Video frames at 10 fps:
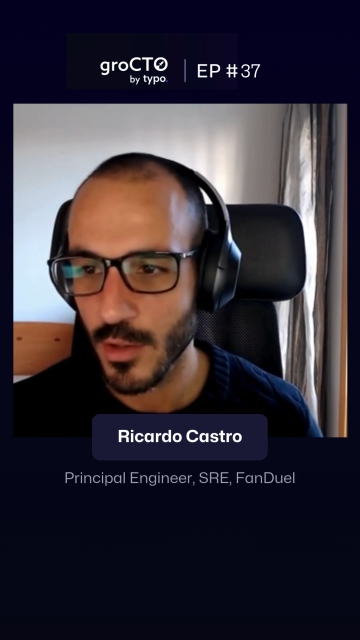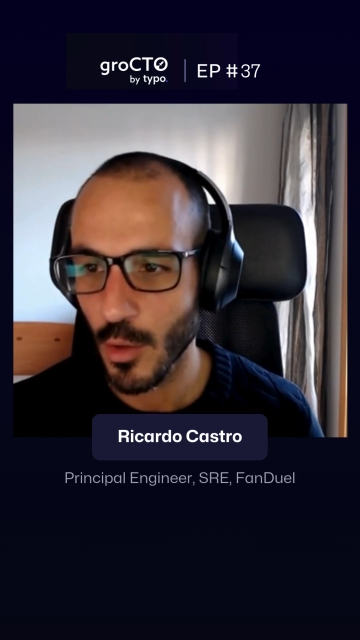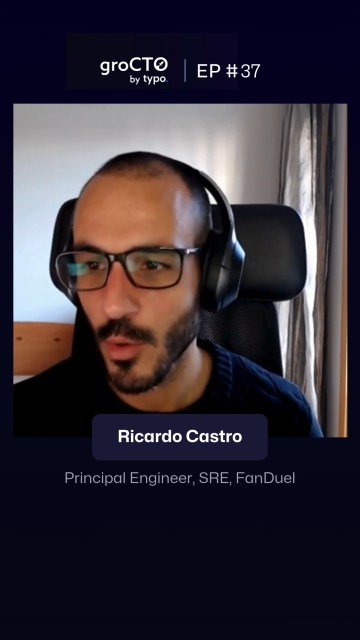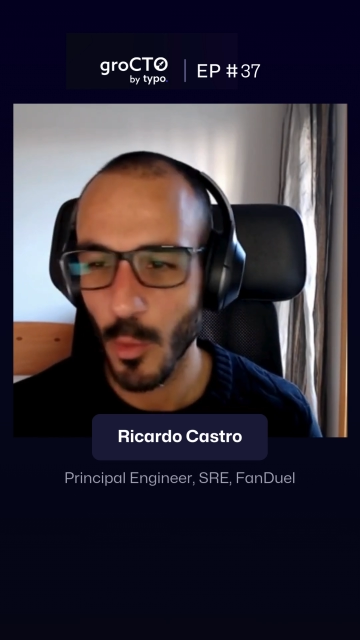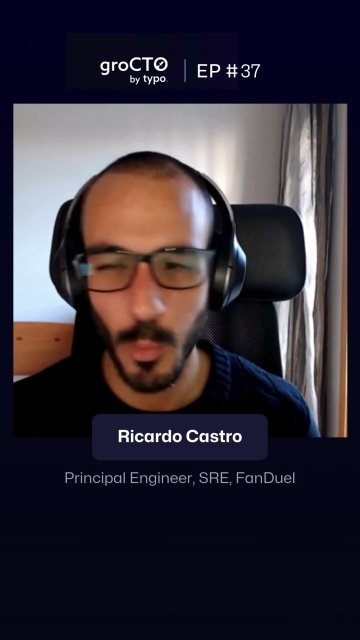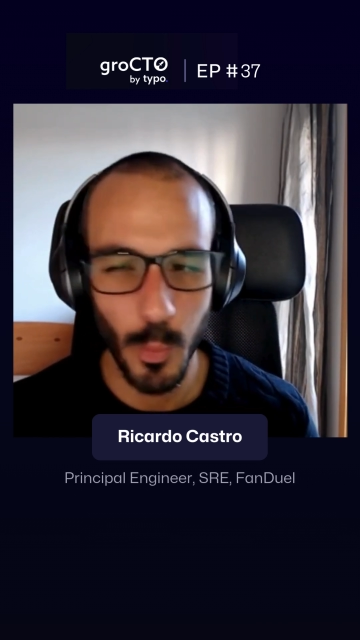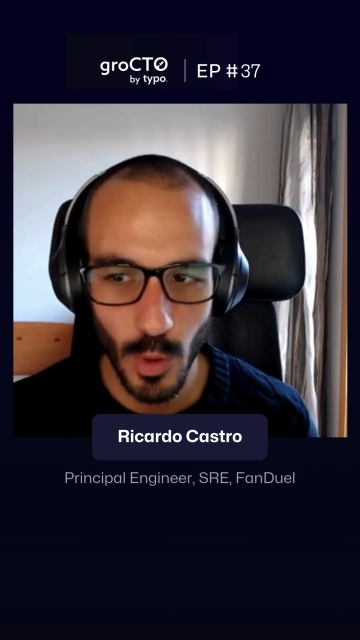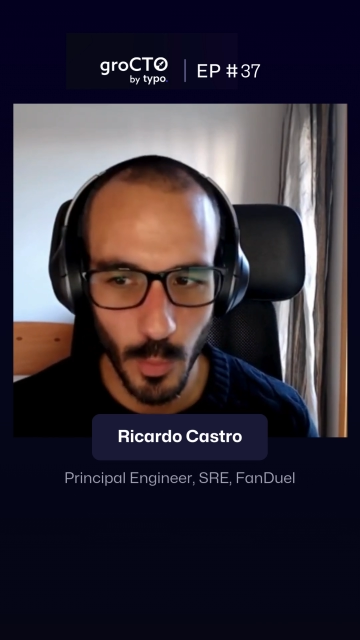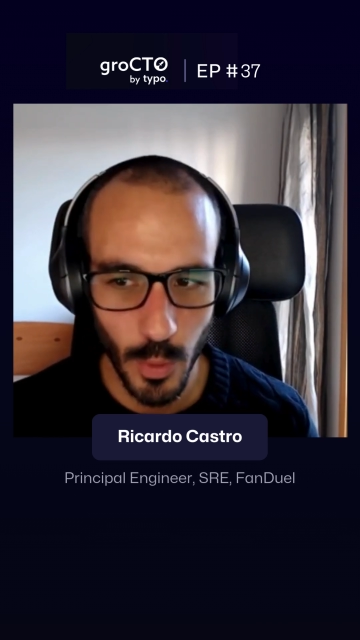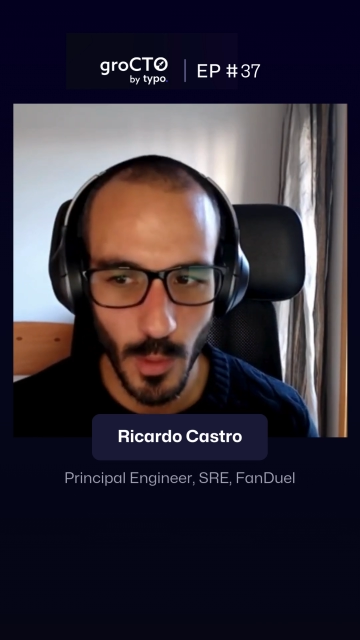So
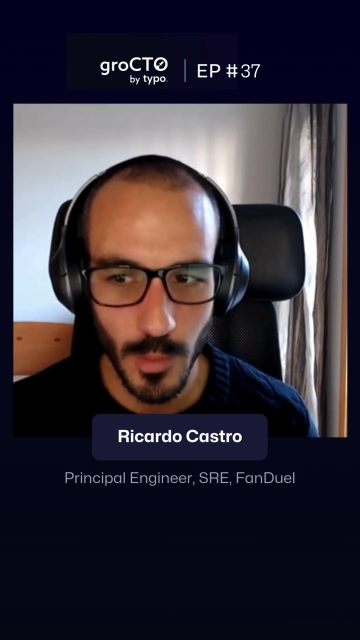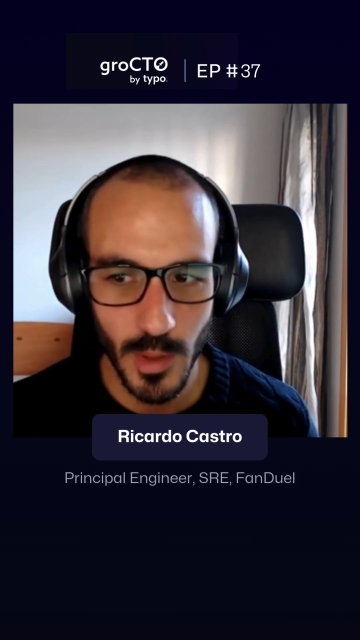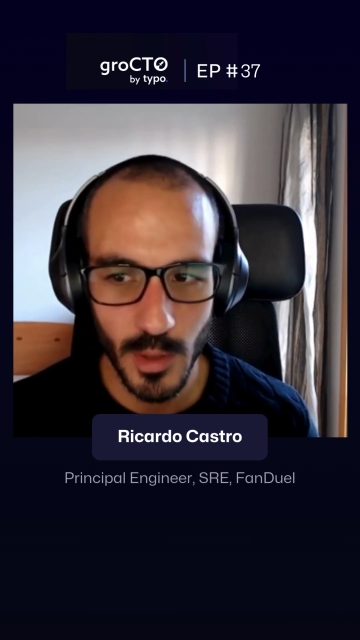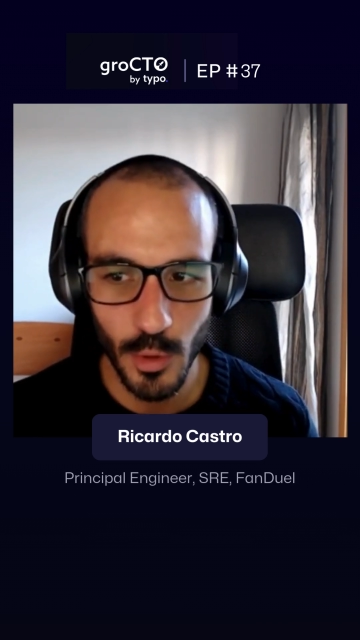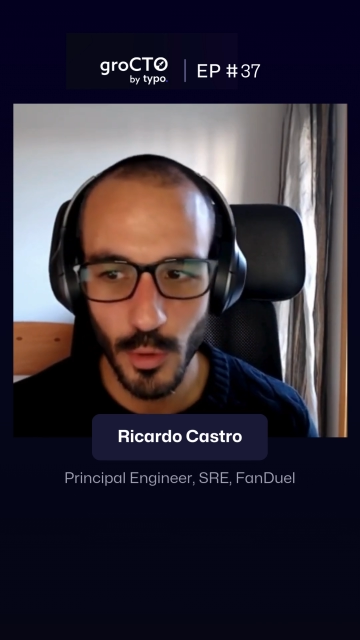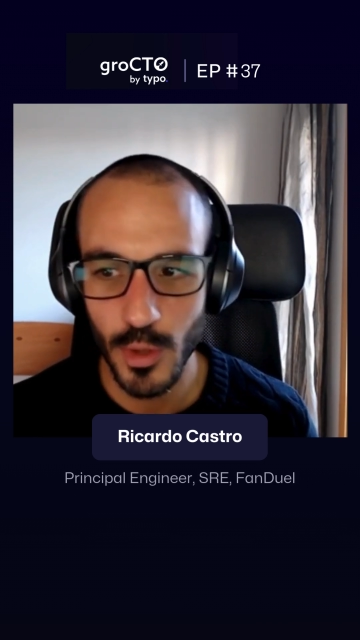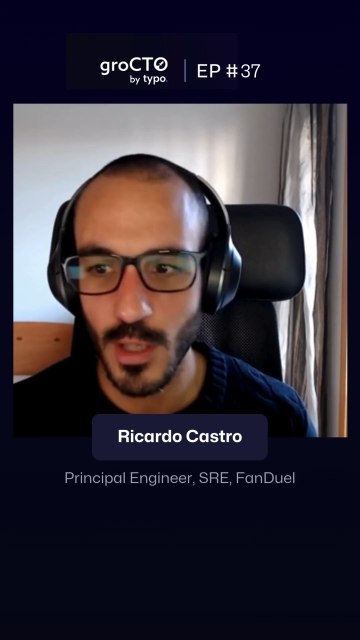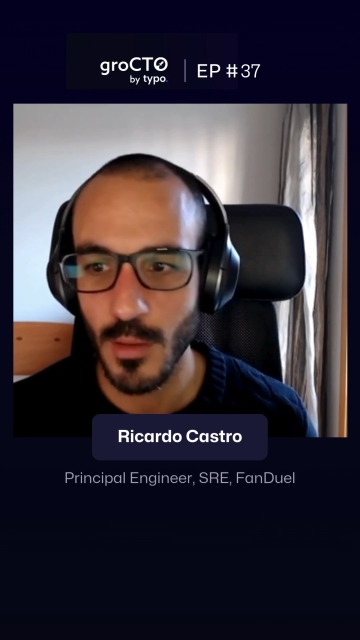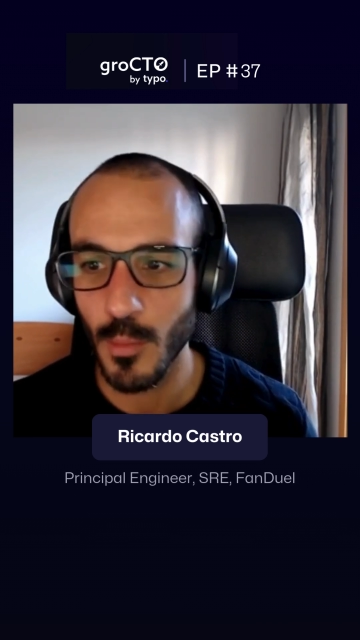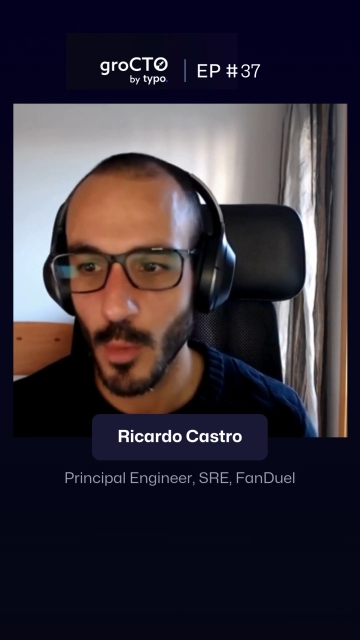we'll probably be
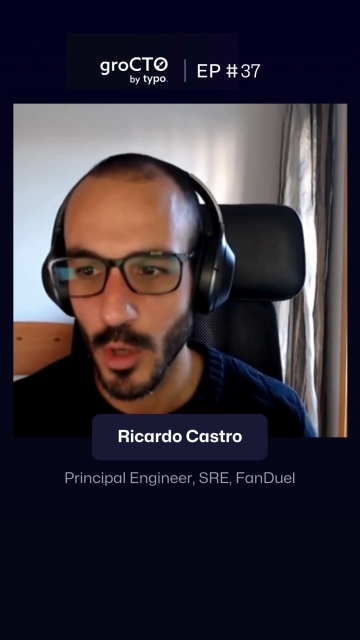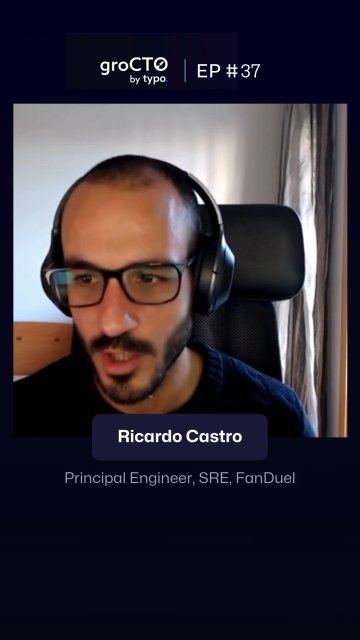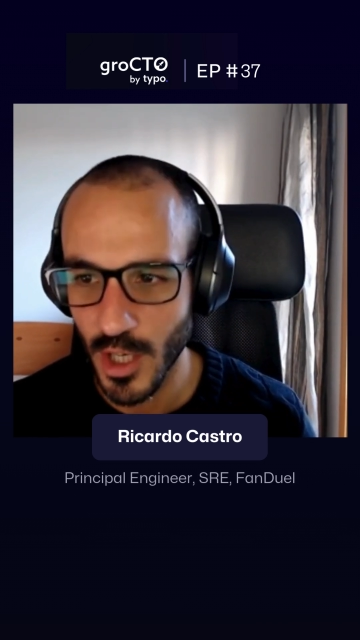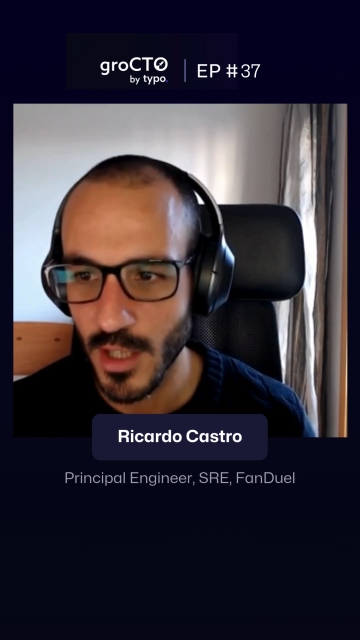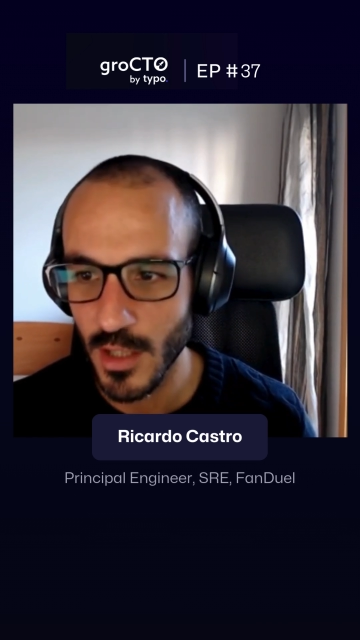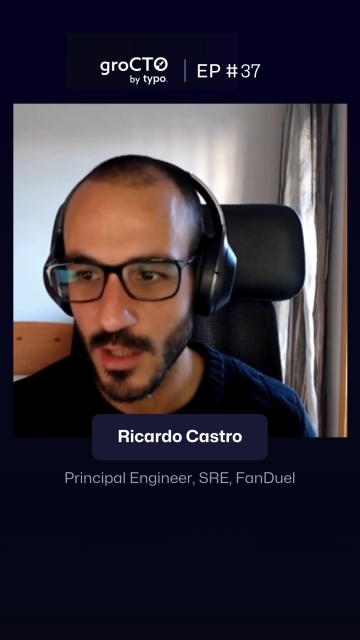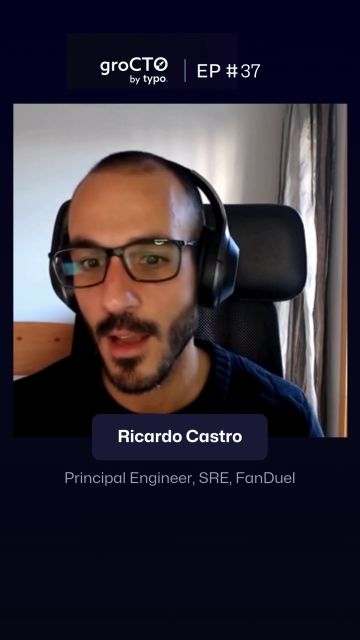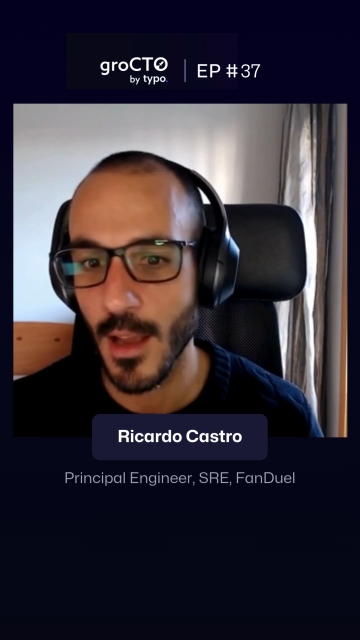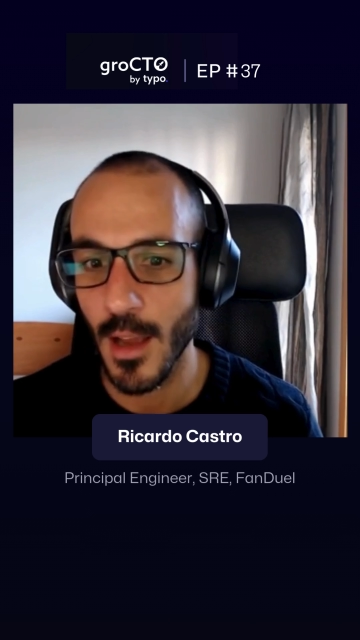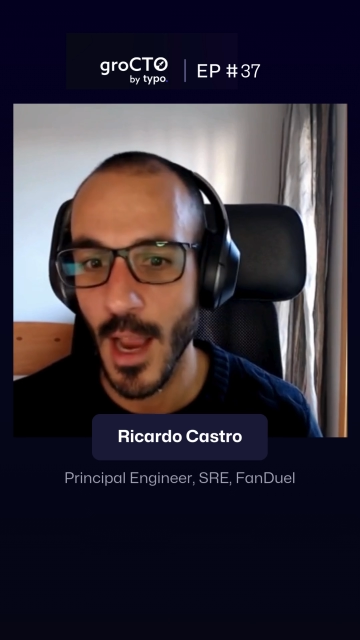introducing more changes
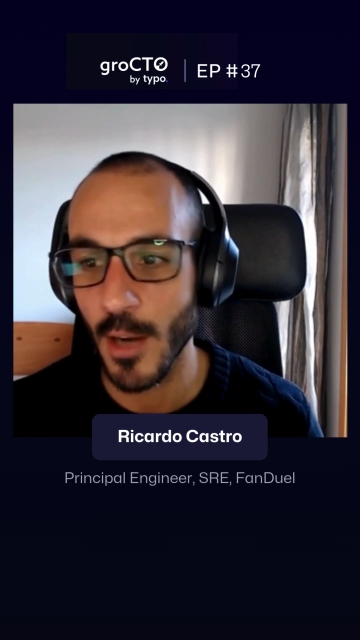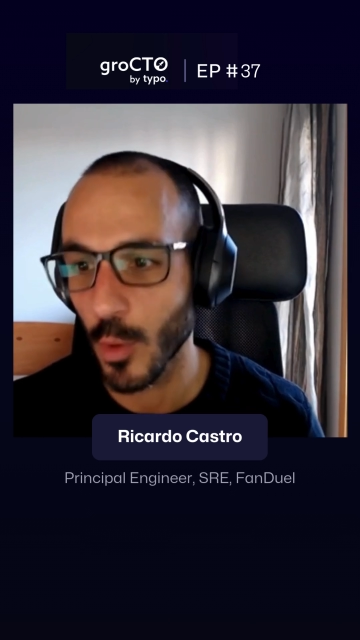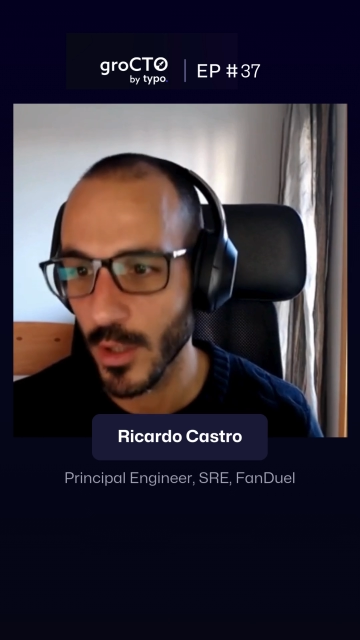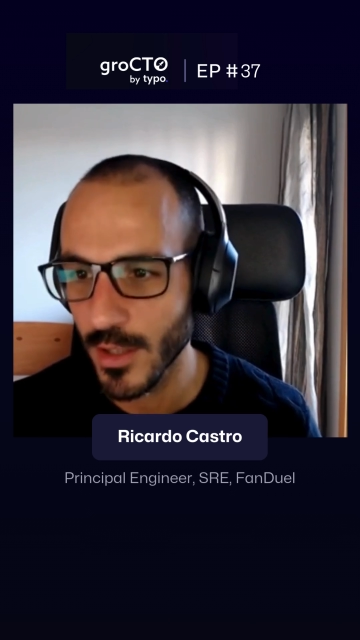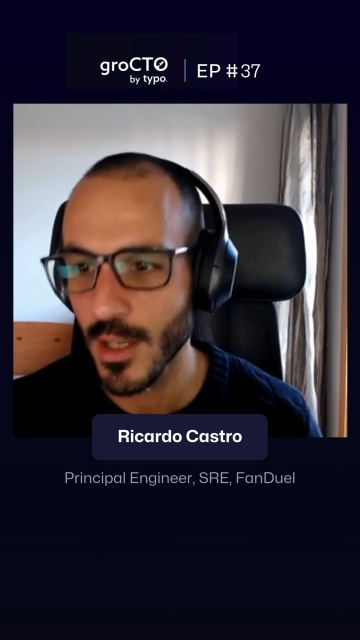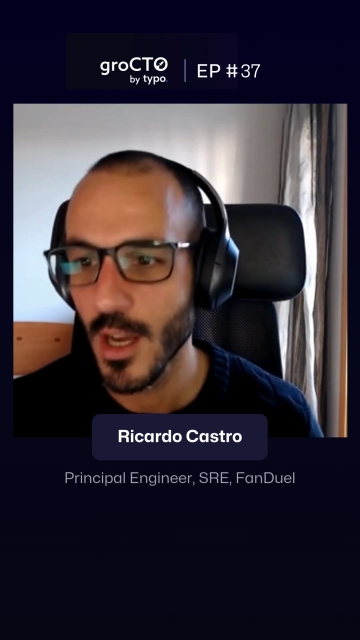at once.